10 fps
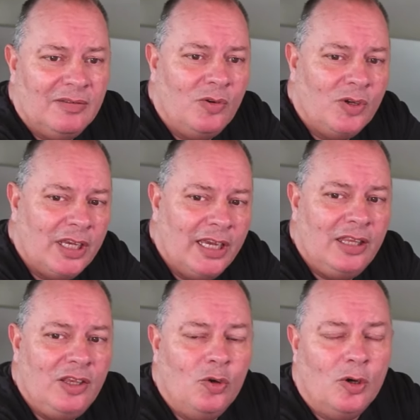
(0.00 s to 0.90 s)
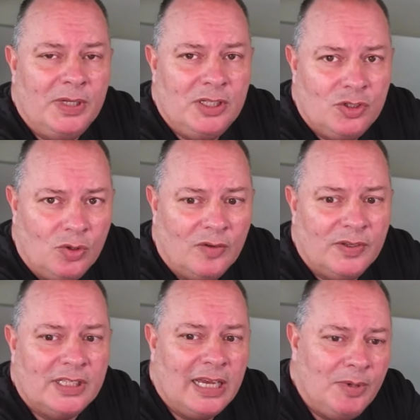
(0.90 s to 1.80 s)
okay, the open's over,
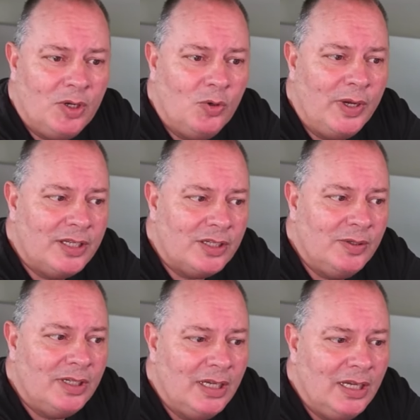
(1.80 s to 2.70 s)
time to go into it.